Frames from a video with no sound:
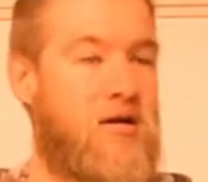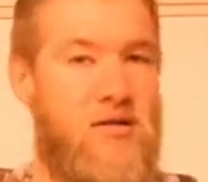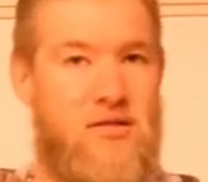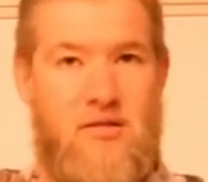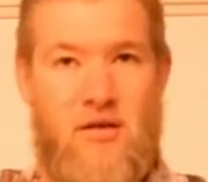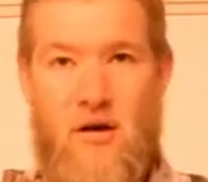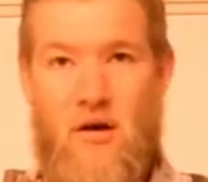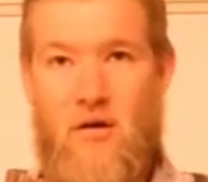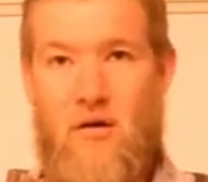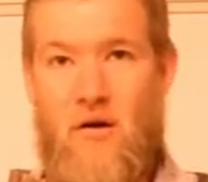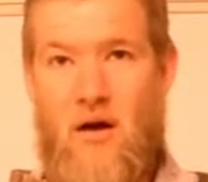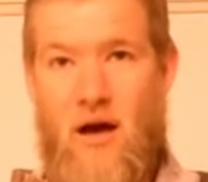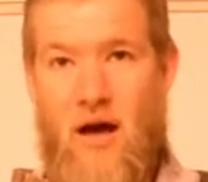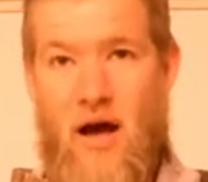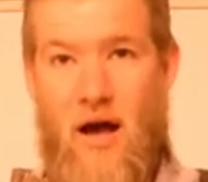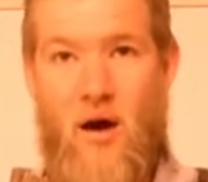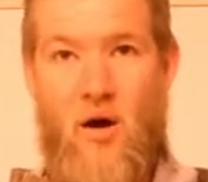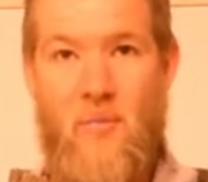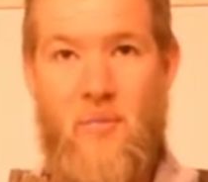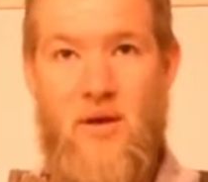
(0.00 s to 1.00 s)
So
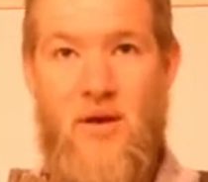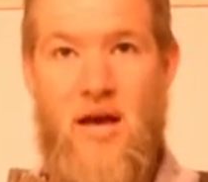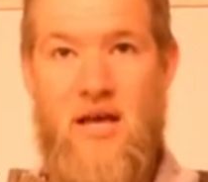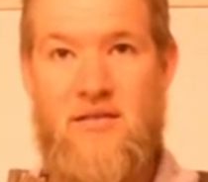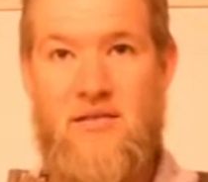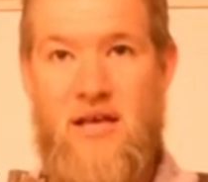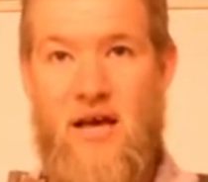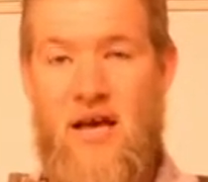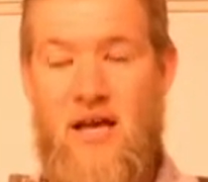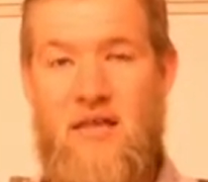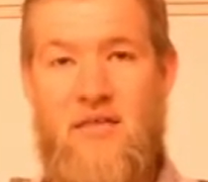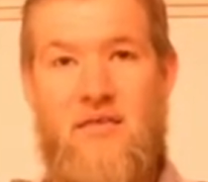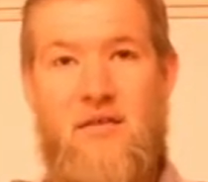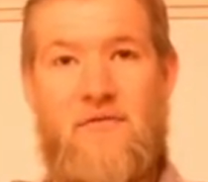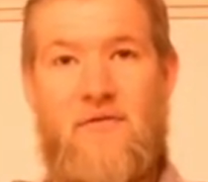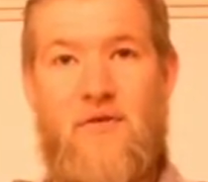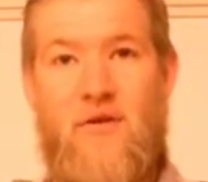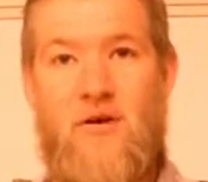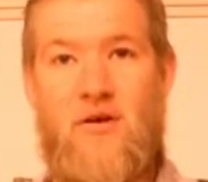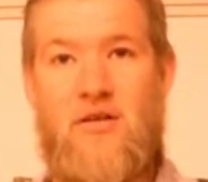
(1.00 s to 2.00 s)
I hope you guys like the
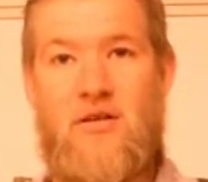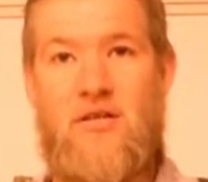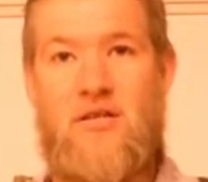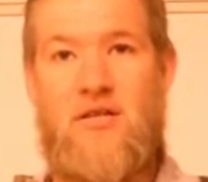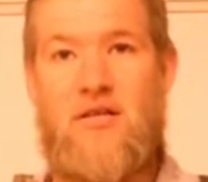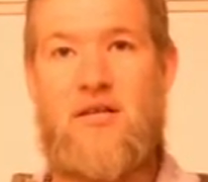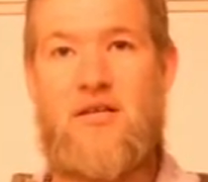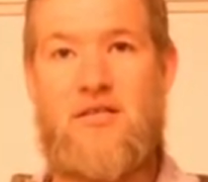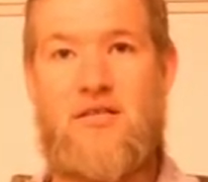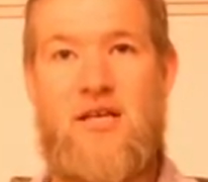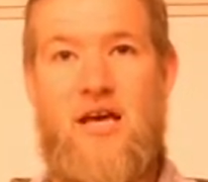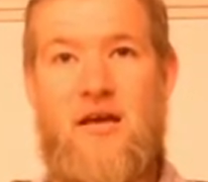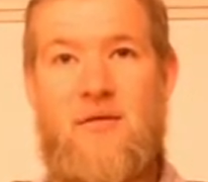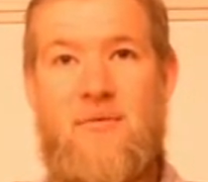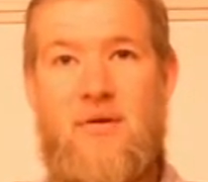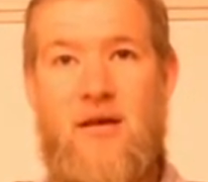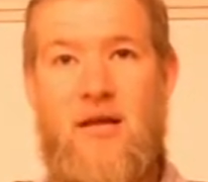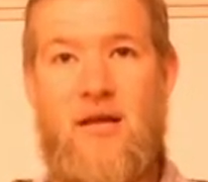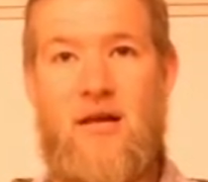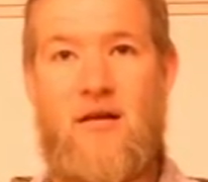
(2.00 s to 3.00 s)
first
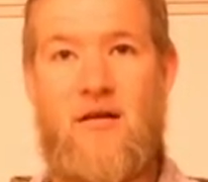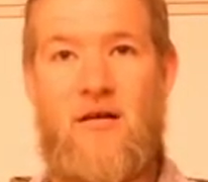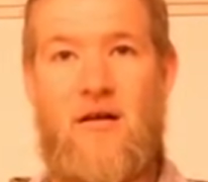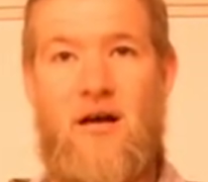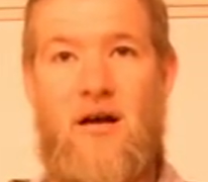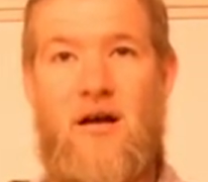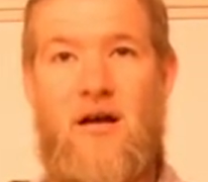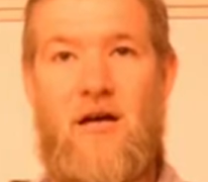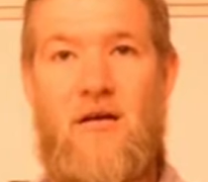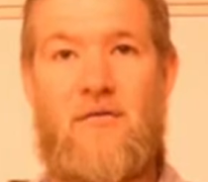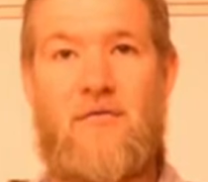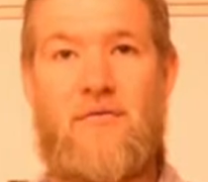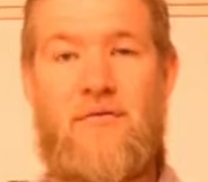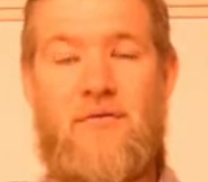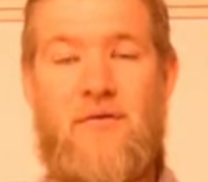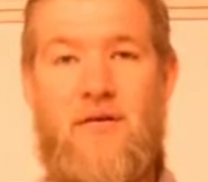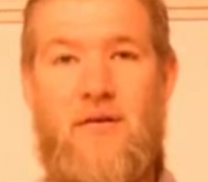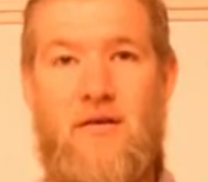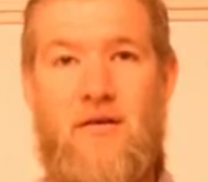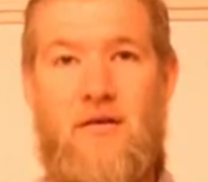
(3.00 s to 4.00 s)
segment here of
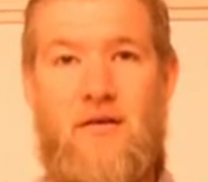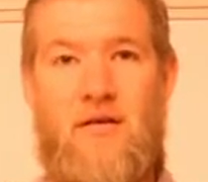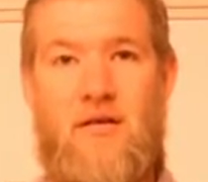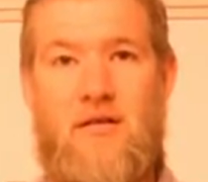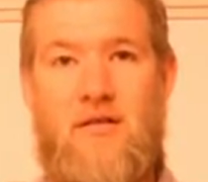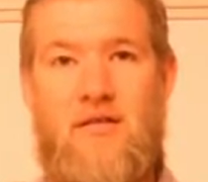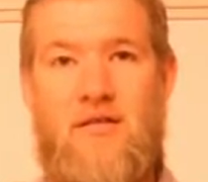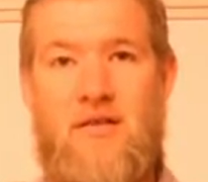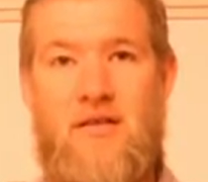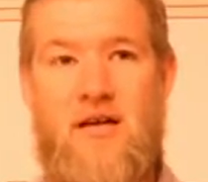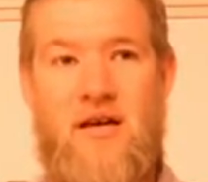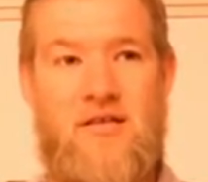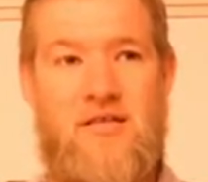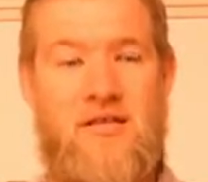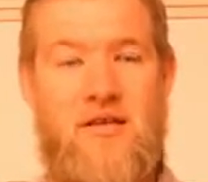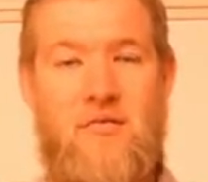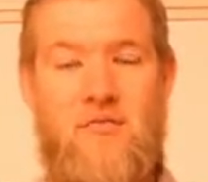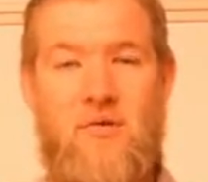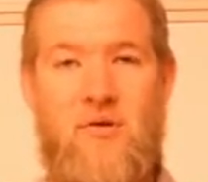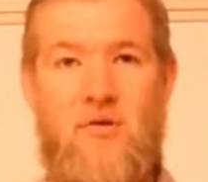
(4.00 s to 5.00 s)
the
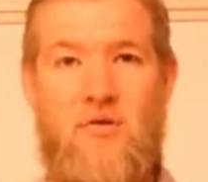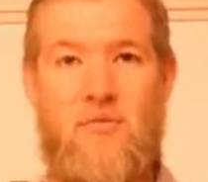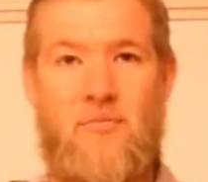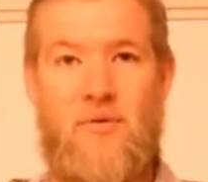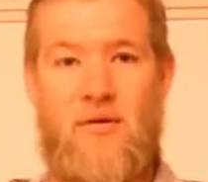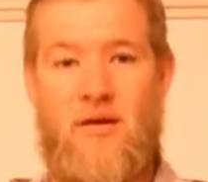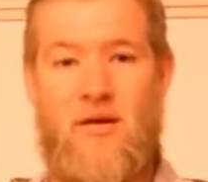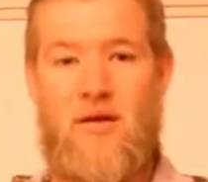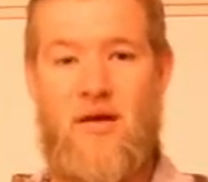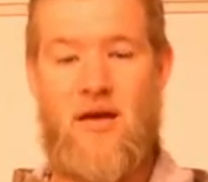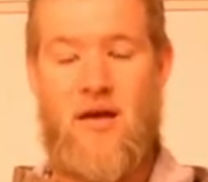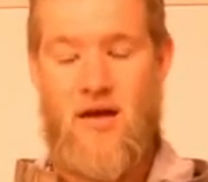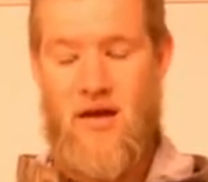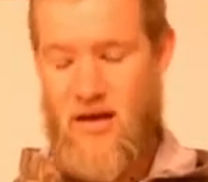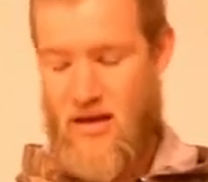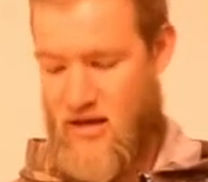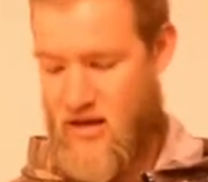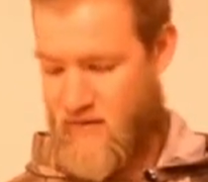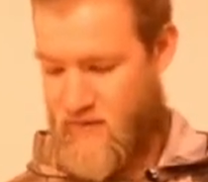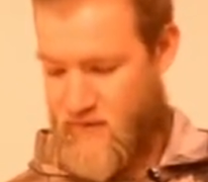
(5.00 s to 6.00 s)
Dusty Room.
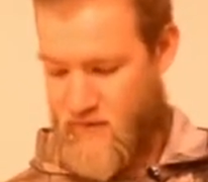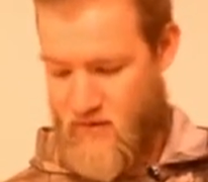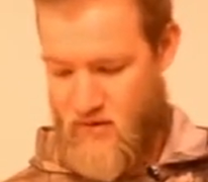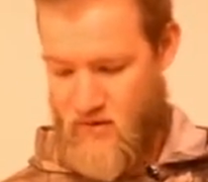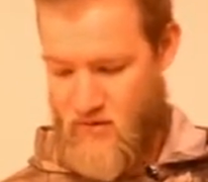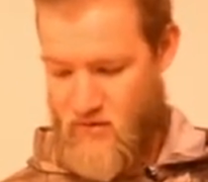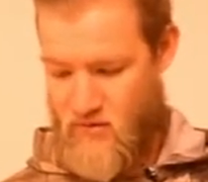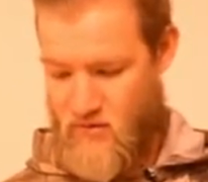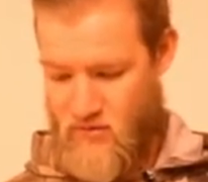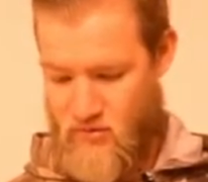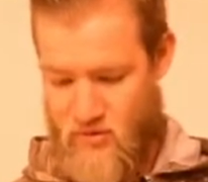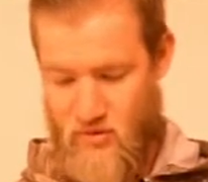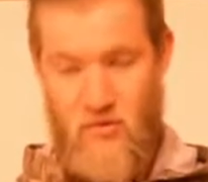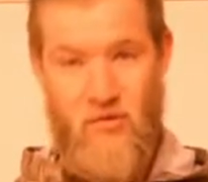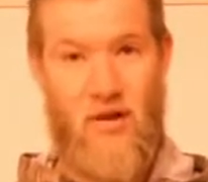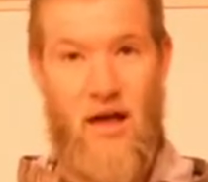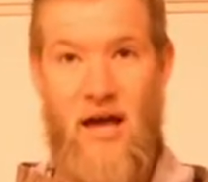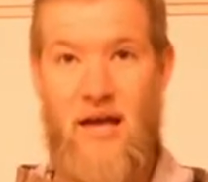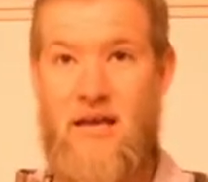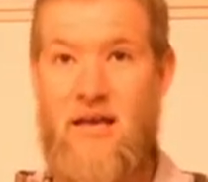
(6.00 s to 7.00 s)
If you
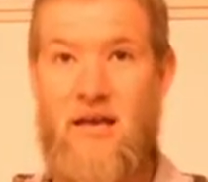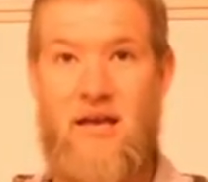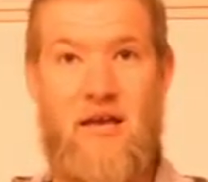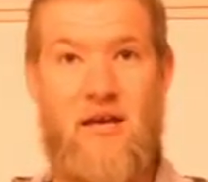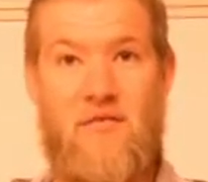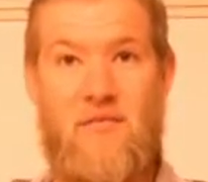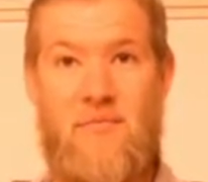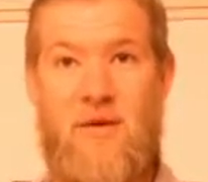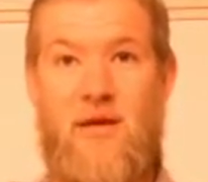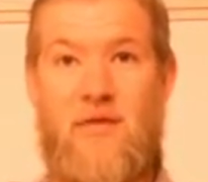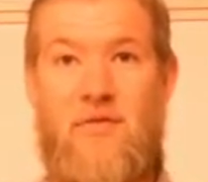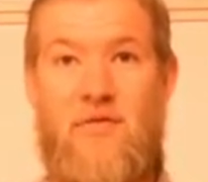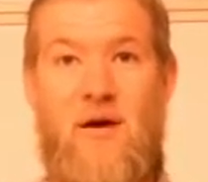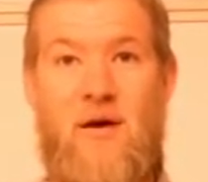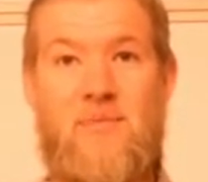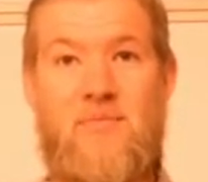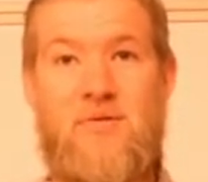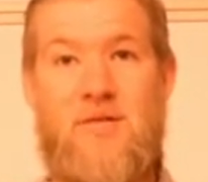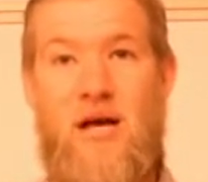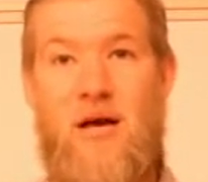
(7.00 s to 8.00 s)
do like it, give me a
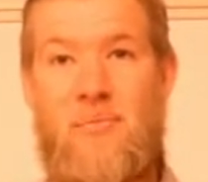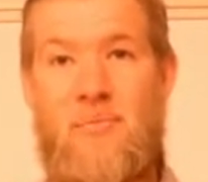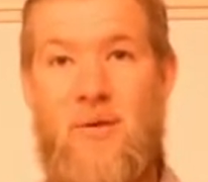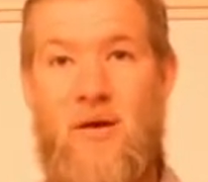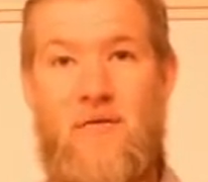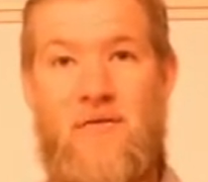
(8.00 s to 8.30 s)
thumbs up.